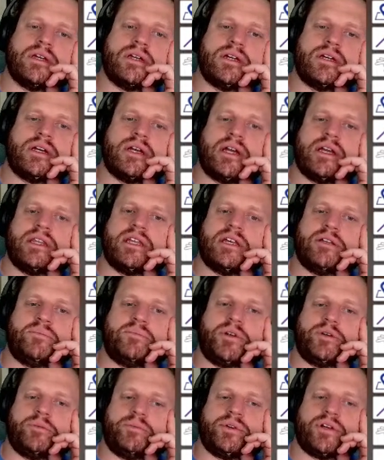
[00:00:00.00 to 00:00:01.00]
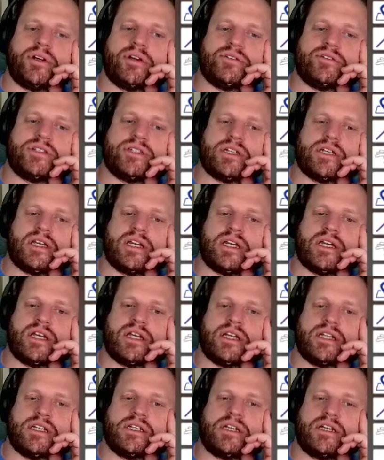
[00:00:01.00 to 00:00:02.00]
And then purple goes
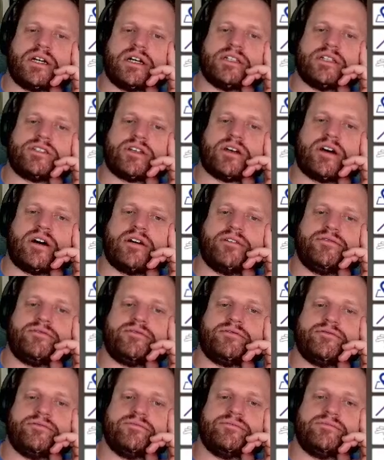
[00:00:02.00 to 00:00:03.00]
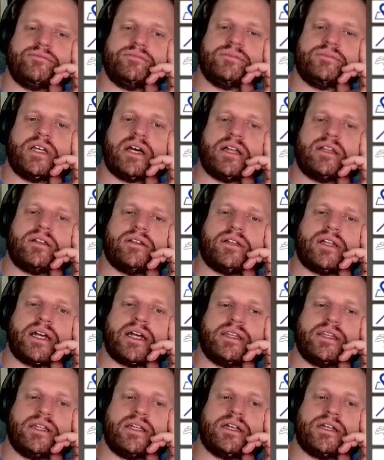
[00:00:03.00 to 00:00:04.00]
in, cuts off yellow
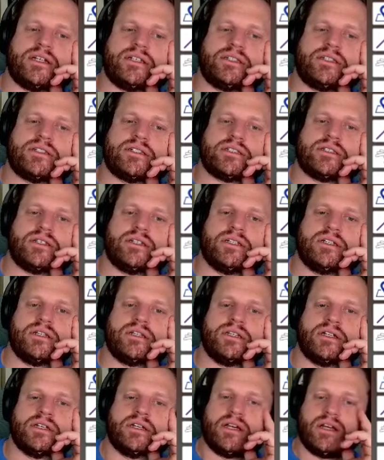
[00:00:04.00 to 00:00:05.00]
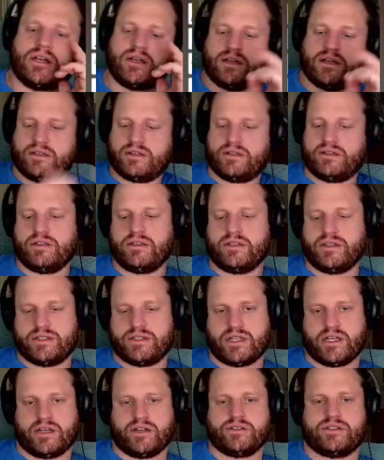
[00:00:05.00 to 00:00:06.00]
like this. Let's
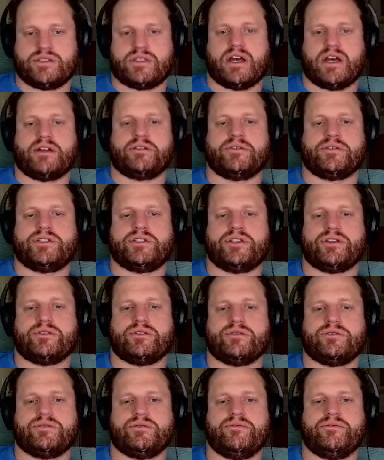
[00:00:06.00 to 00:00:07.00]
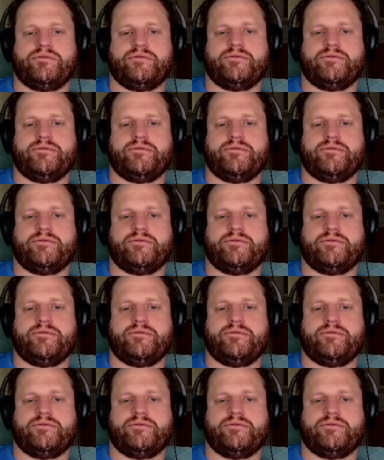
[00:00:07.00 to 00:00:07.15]
say goes down to a 2.